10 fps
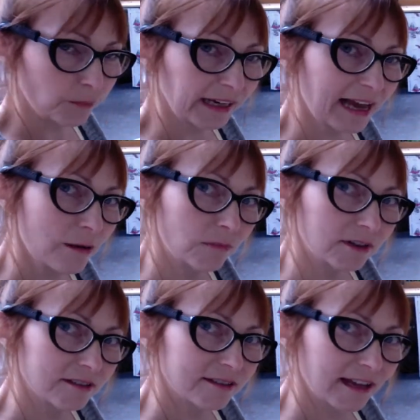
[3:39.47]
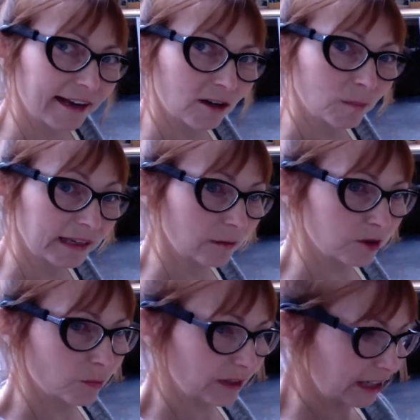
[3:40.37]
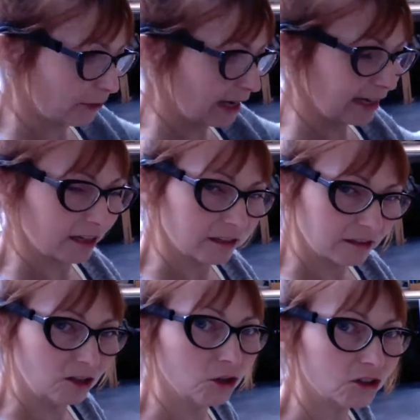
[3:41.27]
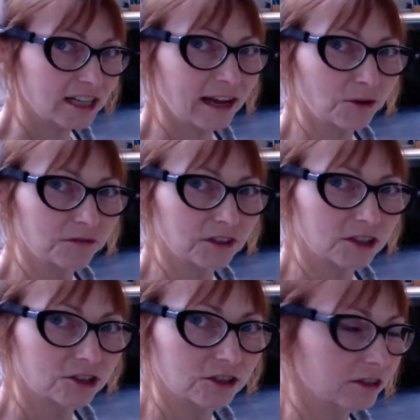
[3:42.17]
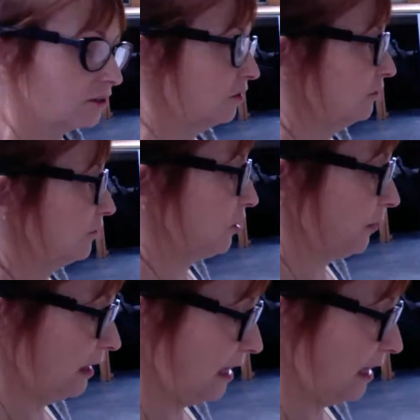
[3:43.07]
my cameras and I'll be able to bring you a look down version of doing